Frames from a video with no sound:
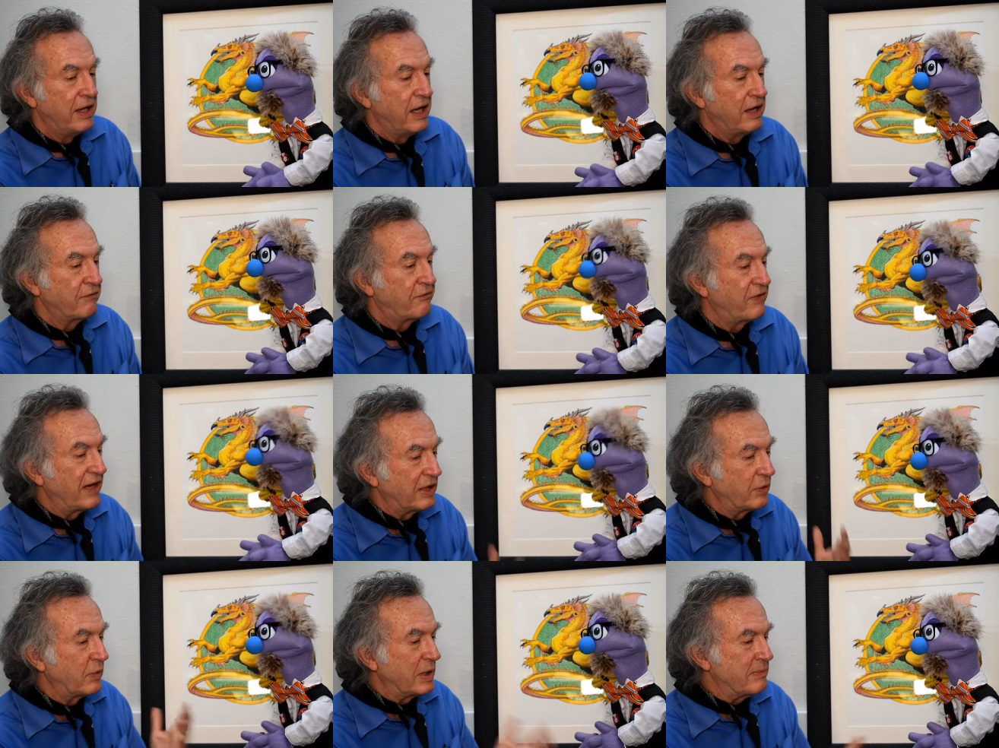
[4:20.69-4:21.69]
And
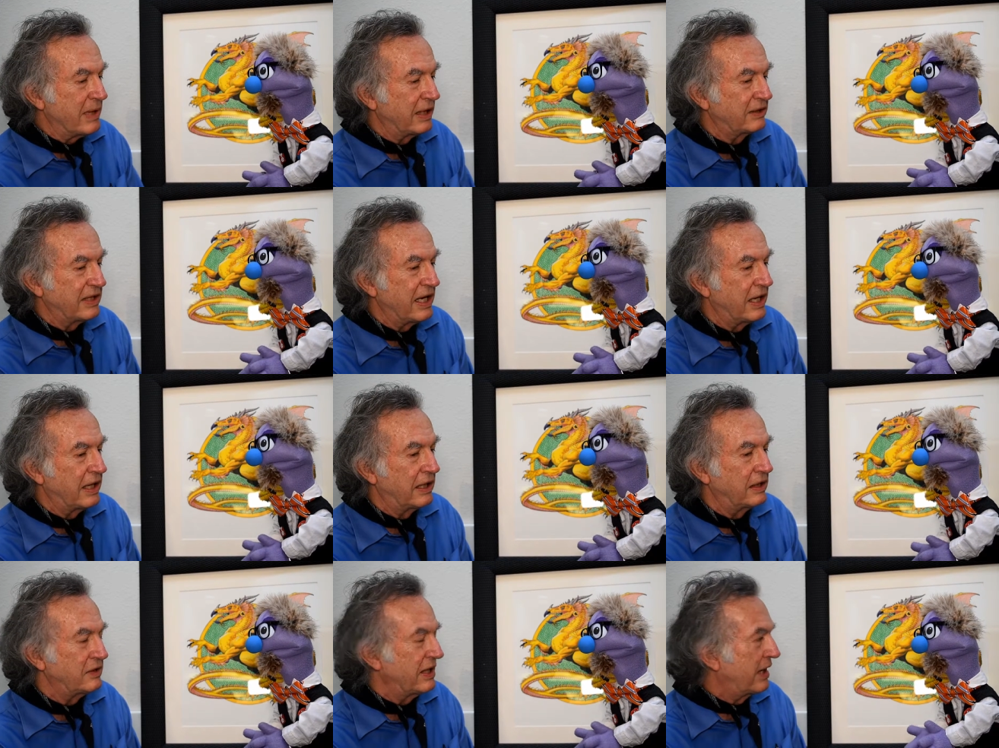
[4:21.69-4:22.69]
finally we met
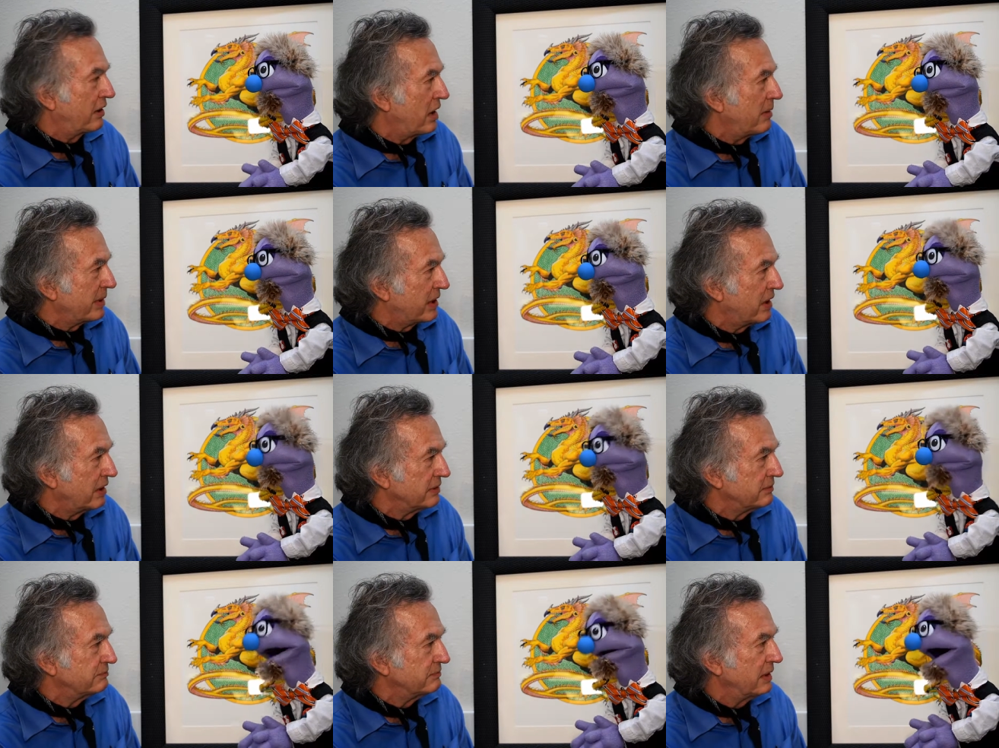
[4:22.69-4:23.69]
at Comic Con.
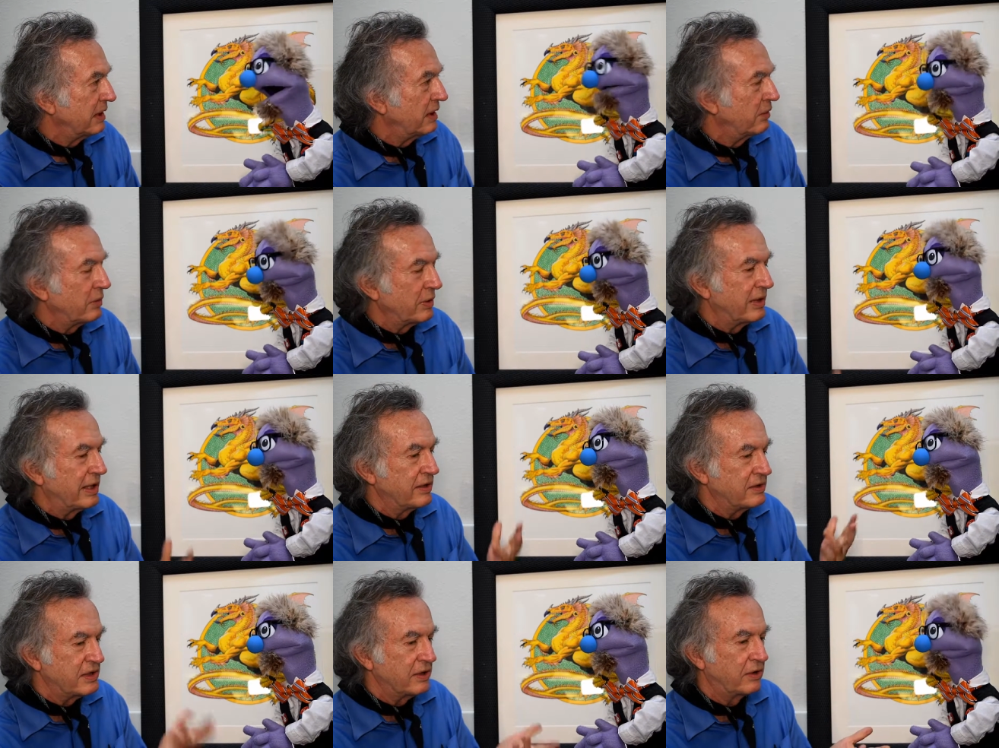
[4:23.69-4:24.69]
We were at a
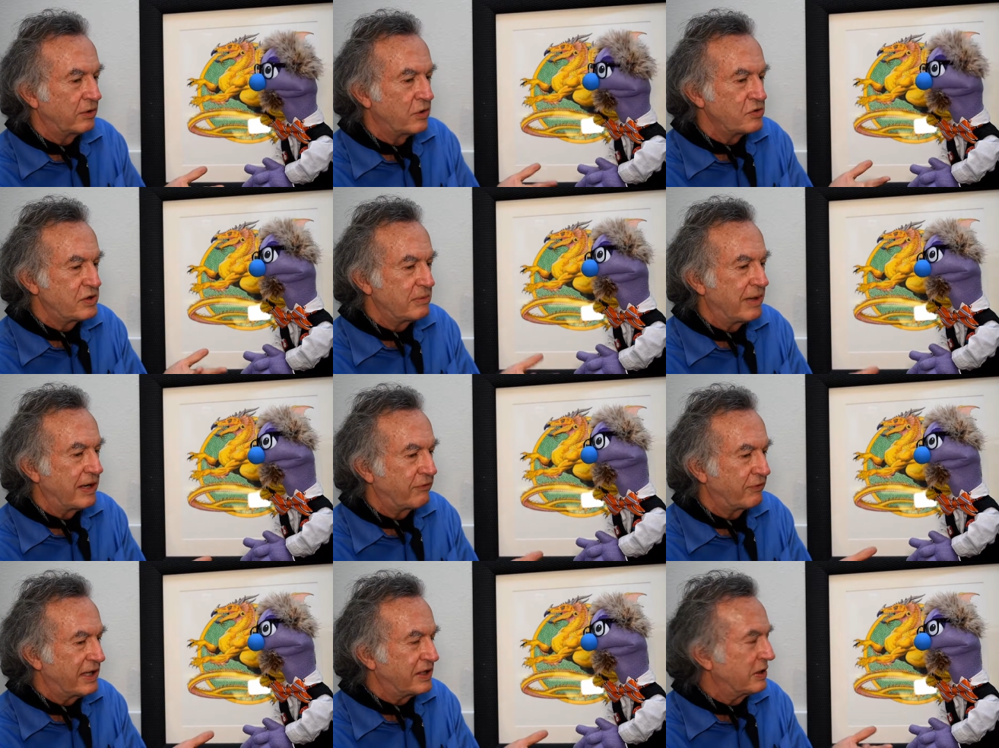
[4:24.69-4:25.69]
dinner hosted by
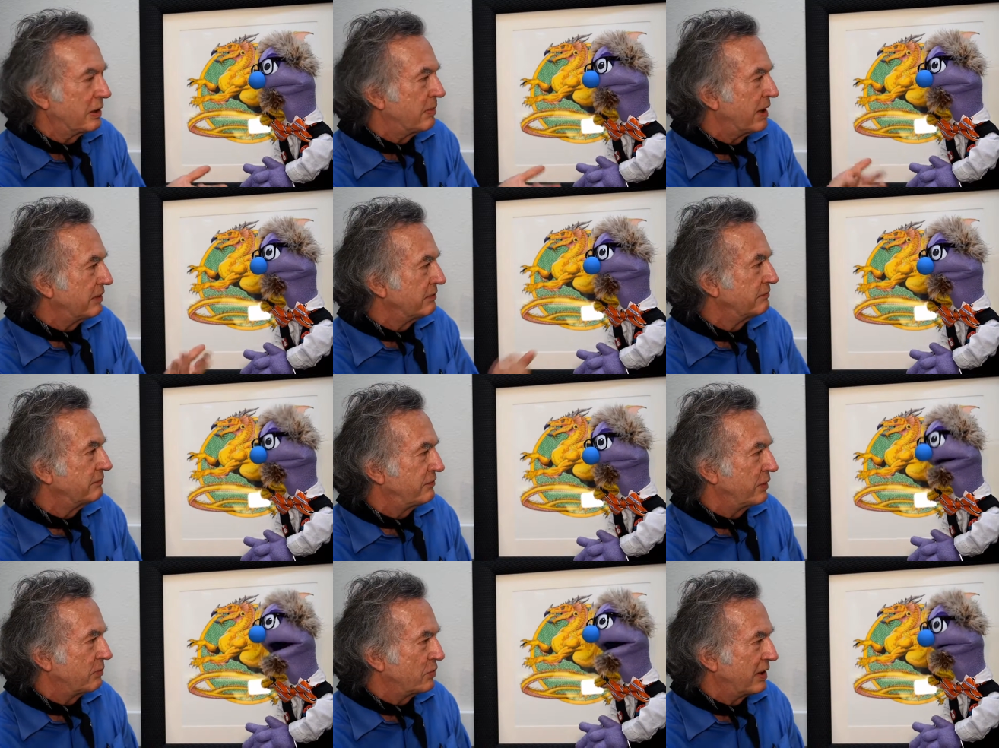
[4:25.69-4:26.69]
Frank Darabont,
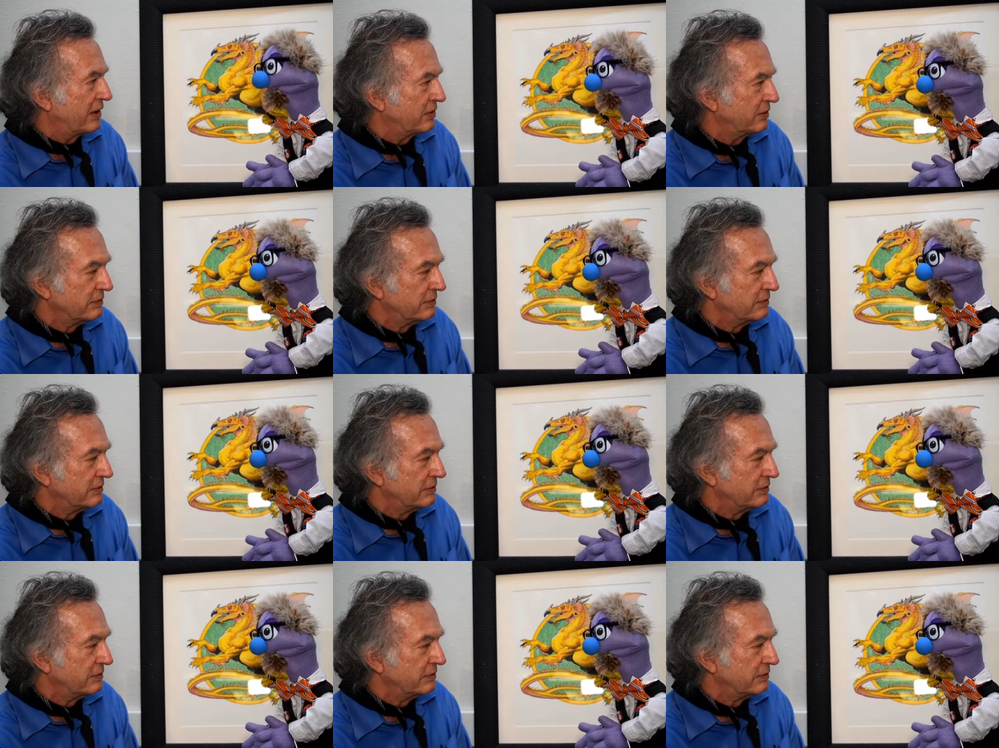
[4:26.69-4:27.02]
film director.